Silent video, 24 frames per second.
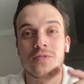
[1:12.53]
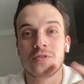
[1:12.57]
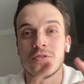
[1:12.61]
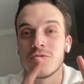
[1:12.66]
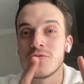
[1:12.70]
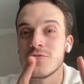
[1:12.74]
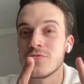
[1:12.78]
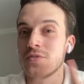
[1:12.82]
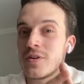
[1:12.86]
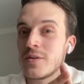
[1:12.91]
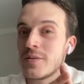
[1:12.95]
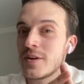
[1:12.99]

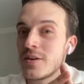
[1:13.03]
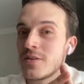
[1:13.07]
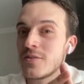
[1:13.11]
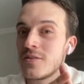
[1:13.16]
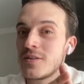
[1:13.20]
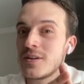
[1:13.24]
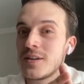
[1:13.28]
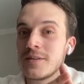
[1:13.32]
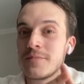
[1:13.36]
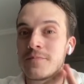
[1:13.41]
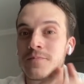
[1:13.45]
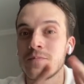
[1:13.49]
You're very
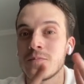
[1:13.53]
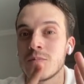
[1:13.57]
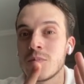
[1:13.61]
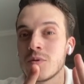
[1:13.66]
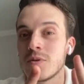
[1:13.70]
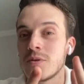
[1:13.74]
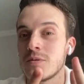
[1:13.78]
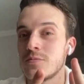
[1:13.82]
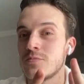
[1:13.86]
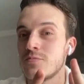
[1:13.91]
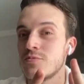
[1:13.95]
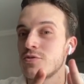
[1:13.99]
early,
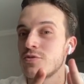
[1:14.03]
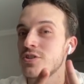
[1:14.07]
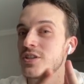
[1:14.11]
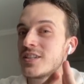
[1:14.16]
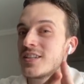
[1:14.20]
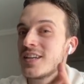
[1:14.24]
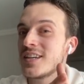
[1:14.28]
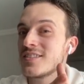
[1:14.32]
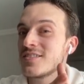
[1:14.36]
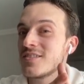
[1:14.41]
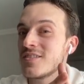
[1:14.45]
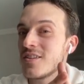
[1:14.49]

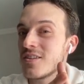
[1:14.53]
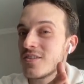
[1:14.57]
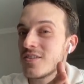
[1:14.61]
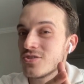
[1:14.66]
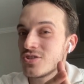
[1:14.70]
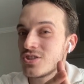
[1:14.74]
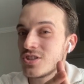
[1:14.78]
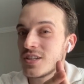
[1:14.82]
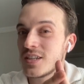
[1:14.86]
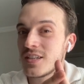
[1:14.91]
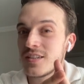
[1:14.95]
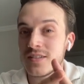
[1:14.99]
project hasn't
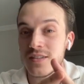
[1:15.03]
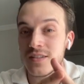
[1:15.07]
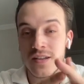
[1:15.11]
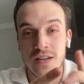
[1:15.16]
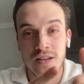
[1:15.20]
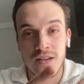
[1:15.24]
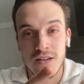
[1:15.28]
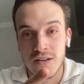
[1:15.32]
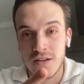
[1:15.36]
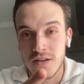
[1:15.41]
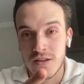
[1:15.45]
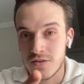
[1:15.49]
launched yet.
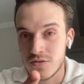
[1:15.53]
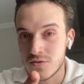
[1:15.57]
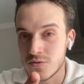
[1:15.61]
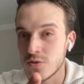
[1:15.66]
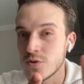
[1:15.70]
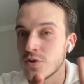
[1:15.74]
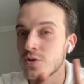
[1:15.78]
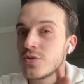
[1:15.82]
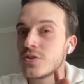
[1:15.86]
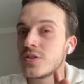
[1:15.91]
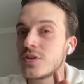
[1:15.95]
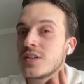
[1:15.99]
So
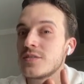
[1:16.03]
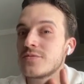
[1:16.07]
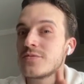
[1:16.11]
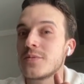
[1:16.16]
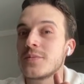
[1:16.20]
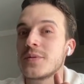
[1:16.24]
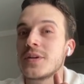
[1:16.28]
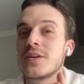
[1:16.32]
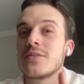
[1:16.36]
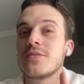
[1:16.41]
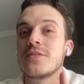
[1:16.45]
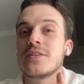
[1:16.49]
100x
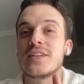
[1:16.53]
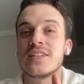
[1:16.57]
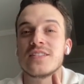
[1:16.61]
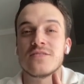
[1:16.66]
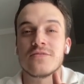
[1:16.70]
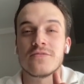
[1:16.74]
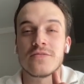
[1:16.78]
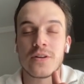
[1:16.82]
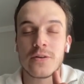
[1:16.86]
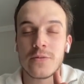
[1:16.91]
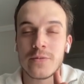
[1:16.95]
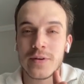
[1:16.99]
from here is
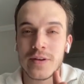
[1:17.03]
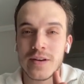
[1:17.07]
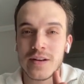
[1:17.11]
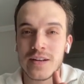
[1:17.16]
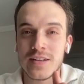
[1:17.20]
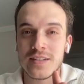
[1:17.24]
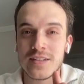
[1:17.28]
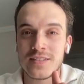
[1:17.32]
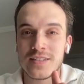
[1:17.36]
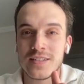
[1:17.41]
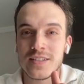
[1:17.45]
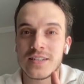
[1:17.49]
very
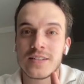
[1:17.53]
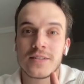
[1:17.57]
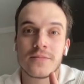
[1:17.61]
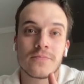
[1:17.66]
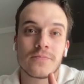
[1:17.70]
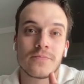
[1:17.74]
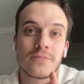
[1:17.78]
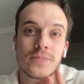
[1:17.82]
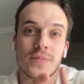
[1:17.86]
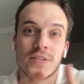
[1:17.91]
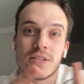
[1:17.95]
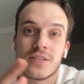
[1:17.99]
realistic
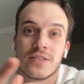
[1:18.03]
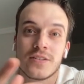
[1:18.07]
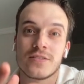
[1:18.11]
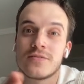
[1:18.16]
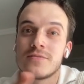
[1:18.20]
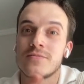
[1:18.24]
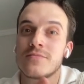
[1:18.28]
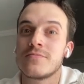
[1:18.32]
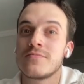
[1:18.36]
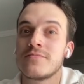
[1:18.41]
because